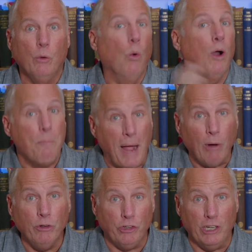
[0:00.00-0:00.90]
or
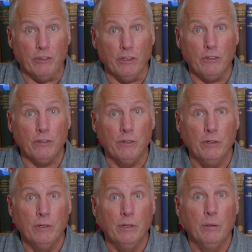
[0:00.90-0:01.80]
about Jesus,
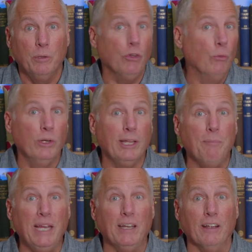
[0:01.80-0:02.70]
but don't really
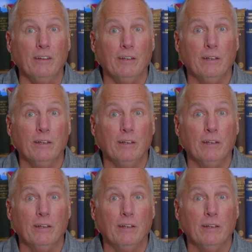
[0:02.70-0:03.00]
mean it.